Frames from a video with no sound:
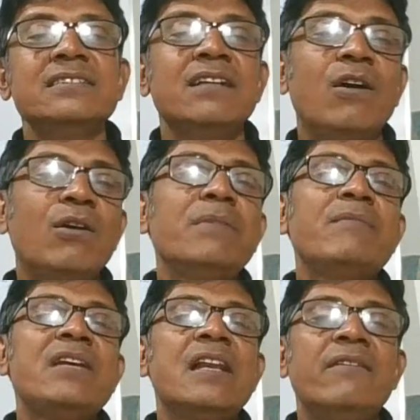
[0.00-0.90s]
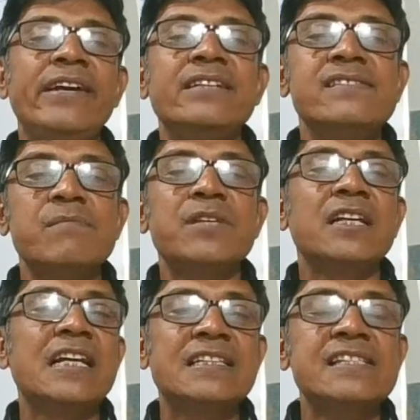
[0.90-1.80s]
or maybe 11, something
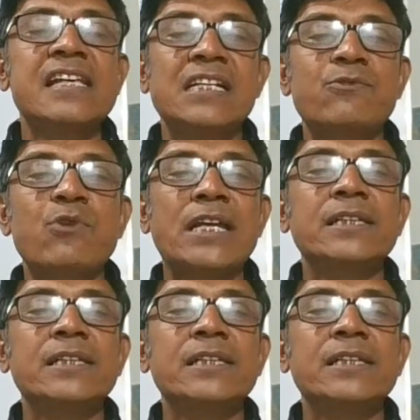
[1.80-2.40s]
like this. I'll try.